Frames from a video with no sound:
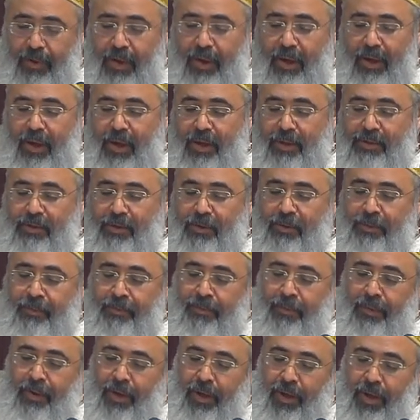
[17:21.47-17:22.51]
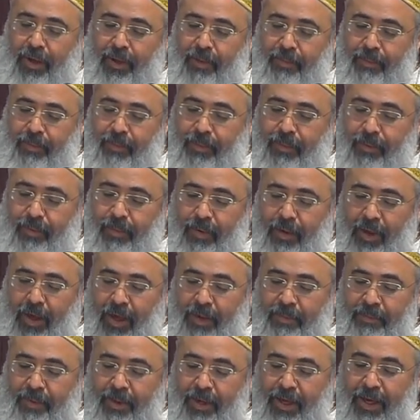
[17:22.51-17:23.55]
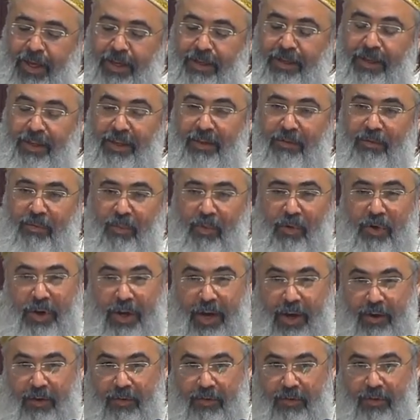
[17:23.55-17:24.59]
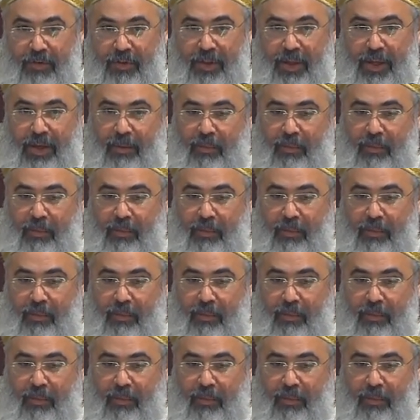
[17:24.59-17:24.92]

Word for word: and so um, I begin to live more carefully,